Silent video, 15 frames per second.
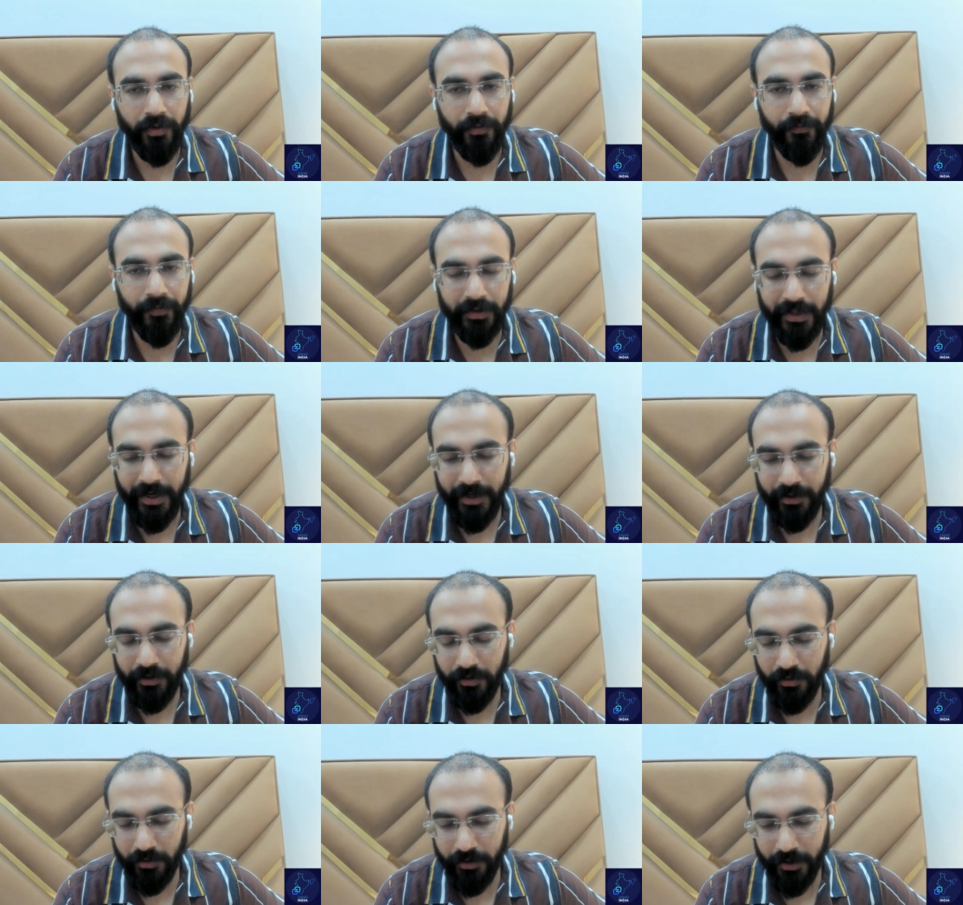with that
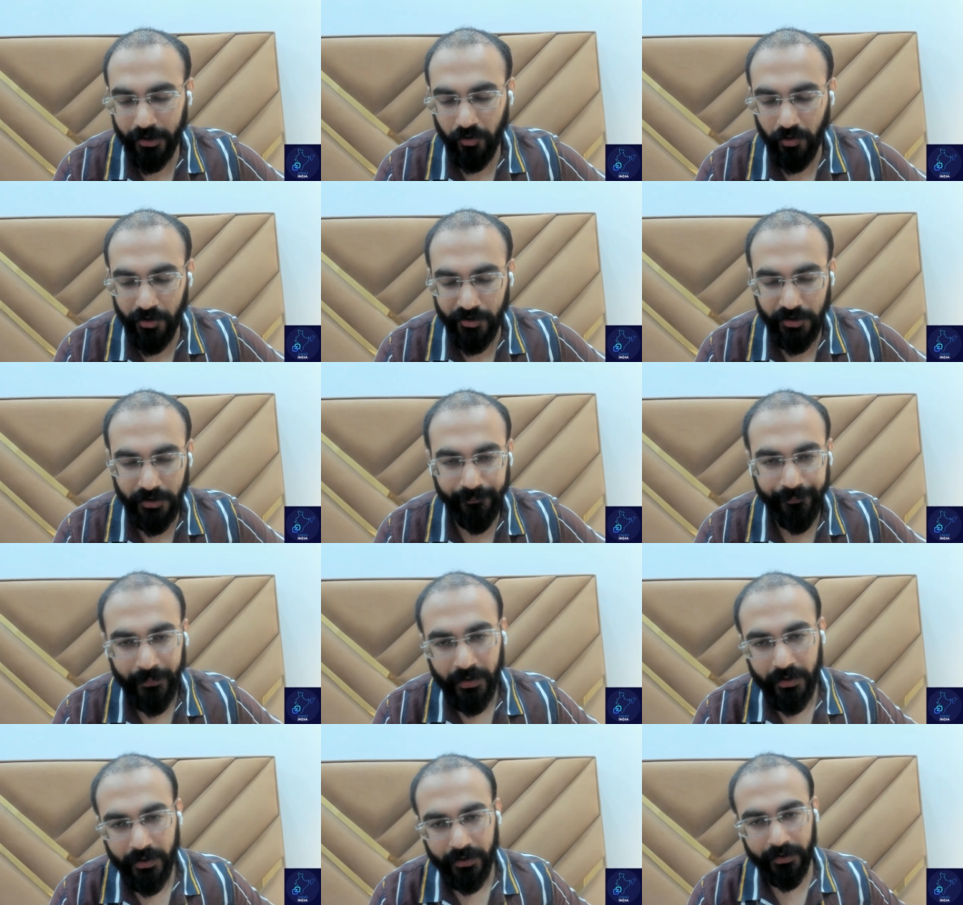technology,
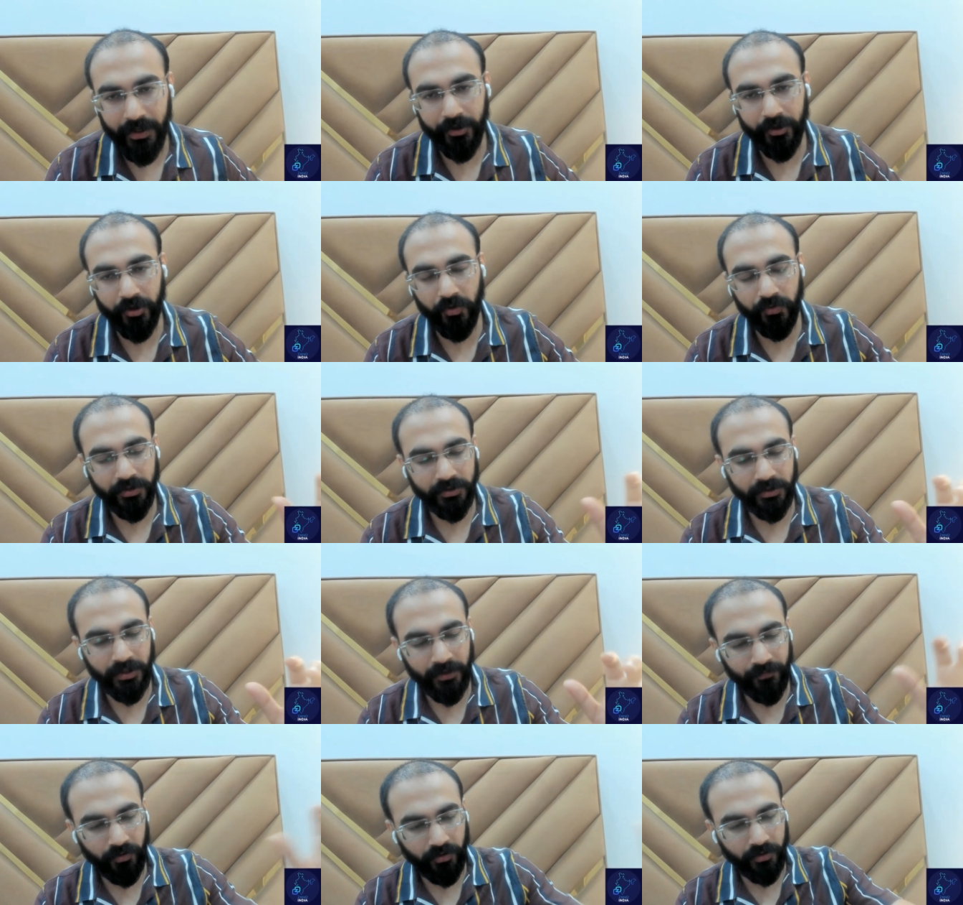that you just give
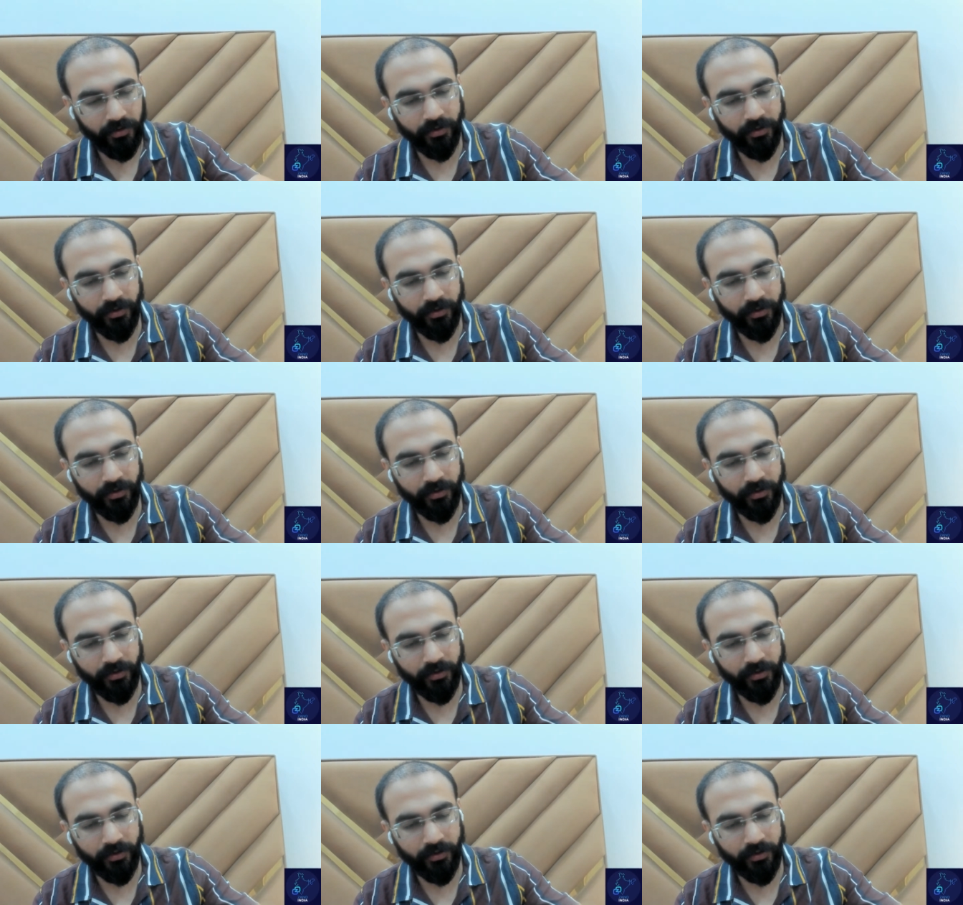your